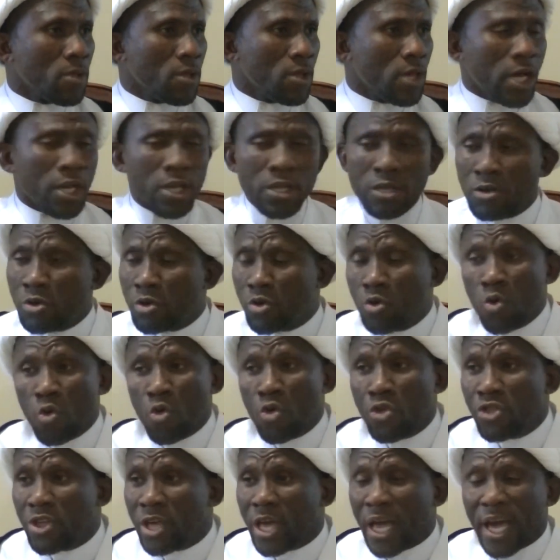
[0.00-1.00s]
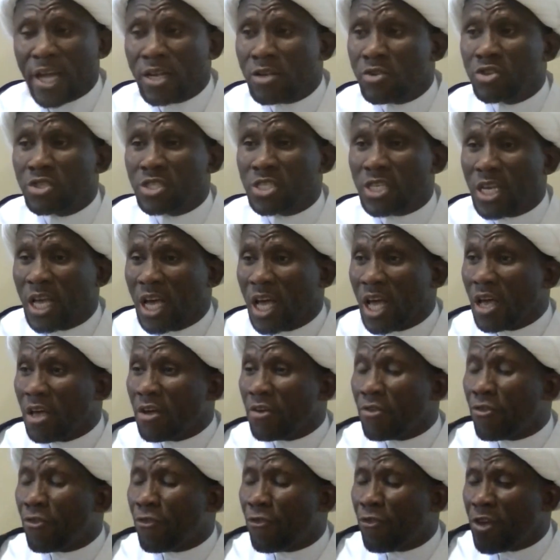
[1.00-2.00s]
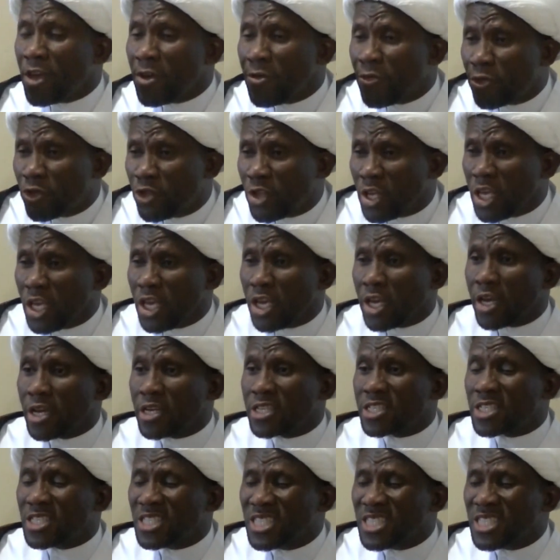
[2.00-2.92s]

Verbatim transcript: And you go there and you see 50 years,